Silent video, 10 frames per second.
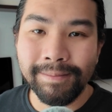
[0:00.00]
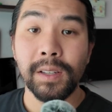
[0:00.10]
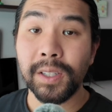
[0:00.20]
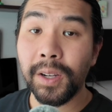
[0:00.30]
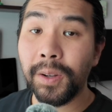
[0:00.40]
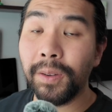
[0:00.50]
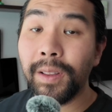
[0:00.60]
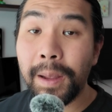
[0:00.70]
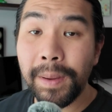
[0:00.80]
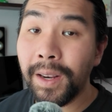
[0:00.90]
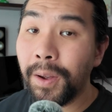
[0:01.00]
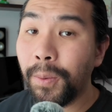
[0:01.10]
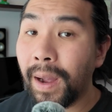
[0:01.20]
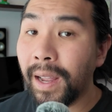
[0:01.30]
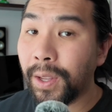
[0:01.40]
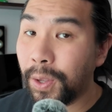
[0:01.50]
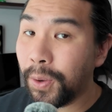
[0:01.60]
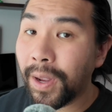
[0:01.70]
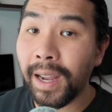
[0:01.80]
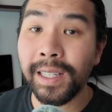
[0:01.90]
So let me know why you
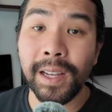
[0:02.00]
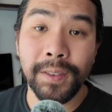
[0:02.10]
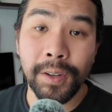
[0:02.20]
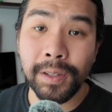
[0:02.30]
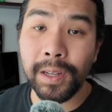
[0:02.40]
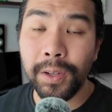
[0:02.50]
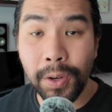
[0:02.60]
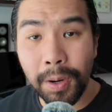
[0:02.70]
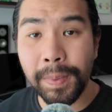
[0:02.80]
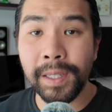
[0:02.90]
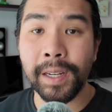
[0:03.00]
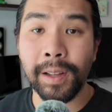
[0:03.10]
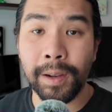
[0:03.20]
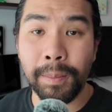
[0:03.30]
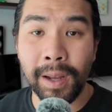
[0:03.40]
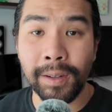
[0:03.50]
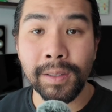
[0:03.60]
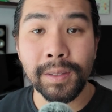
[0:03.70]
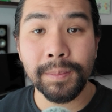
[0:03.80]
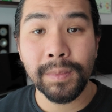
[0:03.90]
guys have chosen your particular
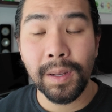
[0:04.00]
models.